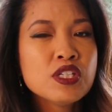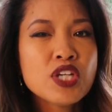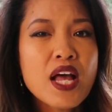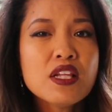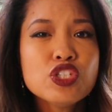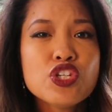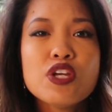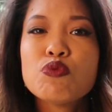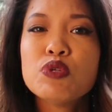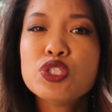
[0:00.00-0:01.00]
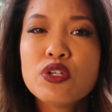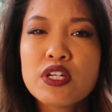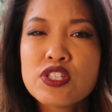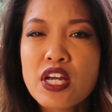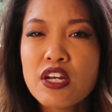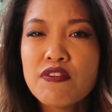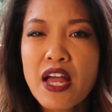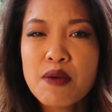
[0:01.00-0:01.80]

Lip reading: challenged the original executive